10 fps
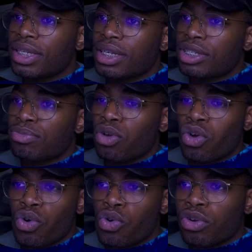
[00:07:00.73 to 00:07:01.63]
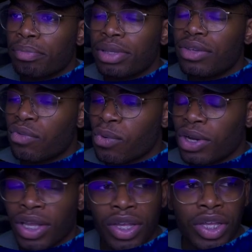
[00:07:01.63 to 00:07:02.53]
a small or P4
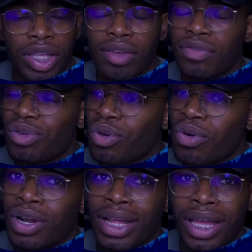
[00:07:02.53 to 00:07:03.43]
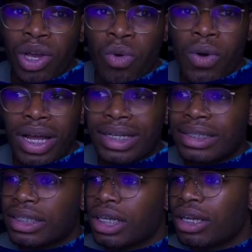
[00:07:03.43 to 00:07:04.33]
if you go on a
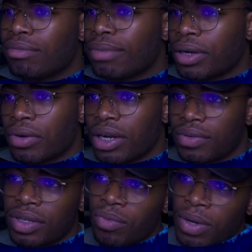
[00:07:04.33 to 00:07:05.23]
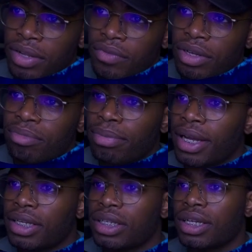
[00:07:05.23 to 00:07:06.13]
HackerOne Bugcrowd and whatever,
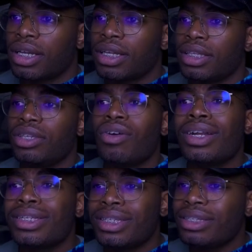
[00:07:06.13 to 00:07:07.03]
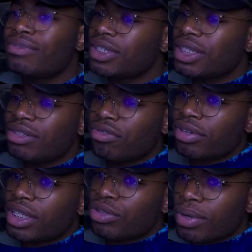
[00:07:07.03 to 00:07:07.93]
but uh, he got a CVE for
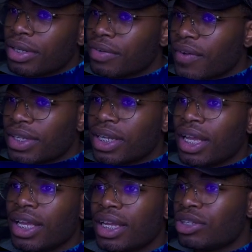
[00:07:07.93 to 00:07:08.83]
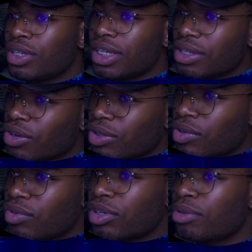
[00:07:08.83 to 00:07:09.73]
this one, right? In today's
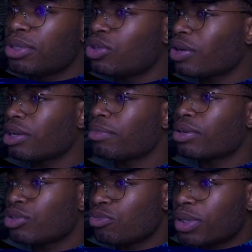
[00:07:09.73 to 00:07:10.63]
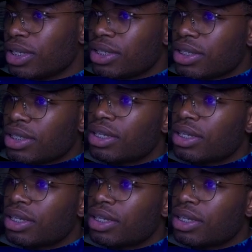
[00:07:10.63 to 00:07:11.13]
article, we're going to be talking about a super easy